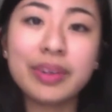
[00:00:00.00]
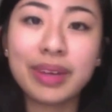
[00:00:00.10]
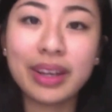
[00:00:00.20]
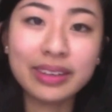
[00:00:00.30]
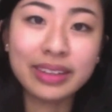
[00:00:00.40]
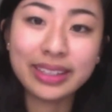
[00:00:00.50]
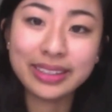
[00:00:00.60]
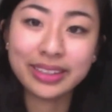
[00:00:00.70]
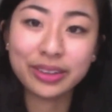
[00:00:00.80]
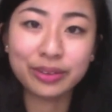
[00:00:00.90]
I'm kind of
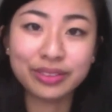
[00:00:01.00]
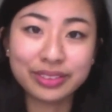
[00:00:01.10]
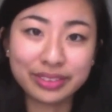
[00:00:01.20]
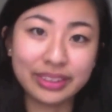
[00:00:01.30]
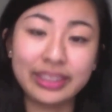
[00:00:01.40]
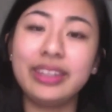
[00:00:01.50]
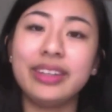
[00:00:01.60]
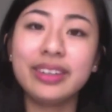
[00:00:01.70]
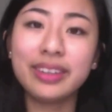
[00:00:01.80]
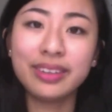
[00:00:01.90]
lazy, don't
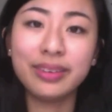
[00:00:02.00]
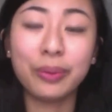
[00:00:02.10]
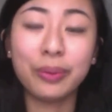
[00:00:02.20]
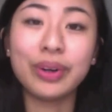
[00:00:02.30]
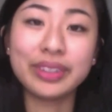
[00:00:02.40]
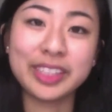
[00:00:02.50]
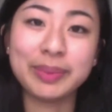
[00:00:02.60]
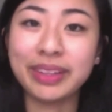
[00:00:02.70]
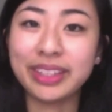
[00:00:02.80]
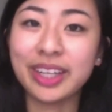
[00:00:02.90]
really want to
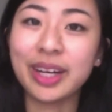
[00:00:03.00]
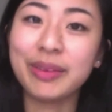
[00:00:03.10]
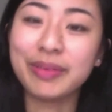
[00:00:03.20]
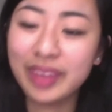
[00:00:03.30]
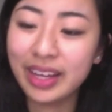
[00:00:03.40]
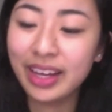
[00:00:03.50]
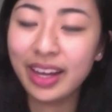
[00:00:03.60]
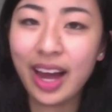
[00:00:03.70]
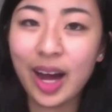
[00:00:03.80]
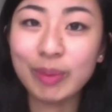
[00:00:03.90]
spend the time
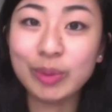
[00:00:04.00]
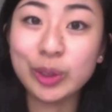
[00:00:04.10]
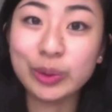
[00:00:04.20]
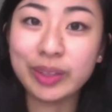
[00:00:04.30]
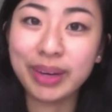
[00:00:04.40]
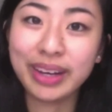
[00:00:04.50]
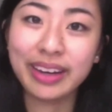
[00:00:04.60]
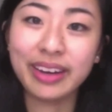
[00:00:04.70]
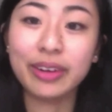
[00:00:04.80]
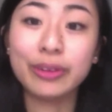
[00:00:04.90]
doing my
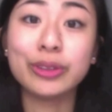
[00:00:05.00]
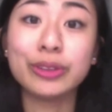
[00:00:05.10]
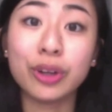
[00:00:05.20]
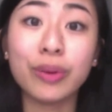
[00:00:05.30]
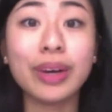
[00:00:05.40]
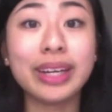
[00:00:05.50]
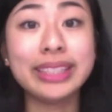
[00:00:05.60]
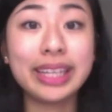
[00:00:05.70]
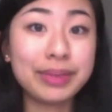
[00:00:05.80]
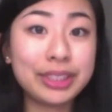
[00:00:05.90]
hair, and I also don't want to
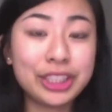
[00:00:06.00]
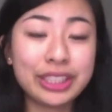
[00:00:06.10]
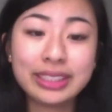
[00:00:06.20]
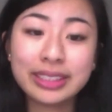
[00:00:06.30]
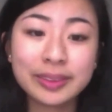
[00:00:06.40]
damage it.